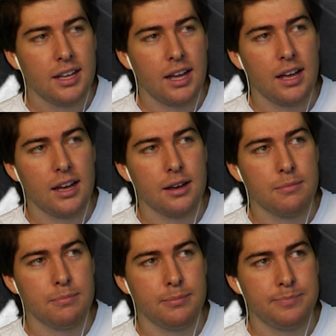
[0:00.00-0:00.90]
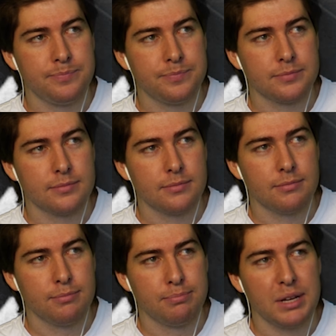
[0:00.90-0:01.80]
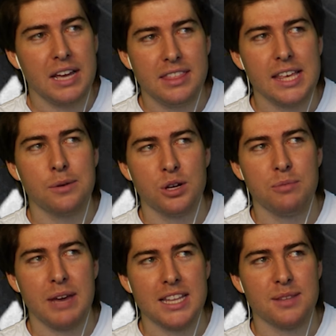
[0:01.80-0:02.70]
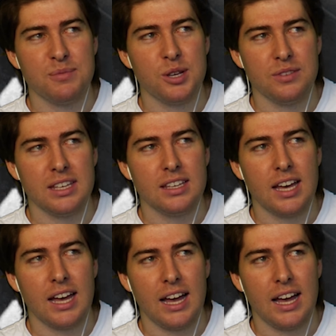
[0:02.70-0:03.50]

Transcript: But I think it would have made the movie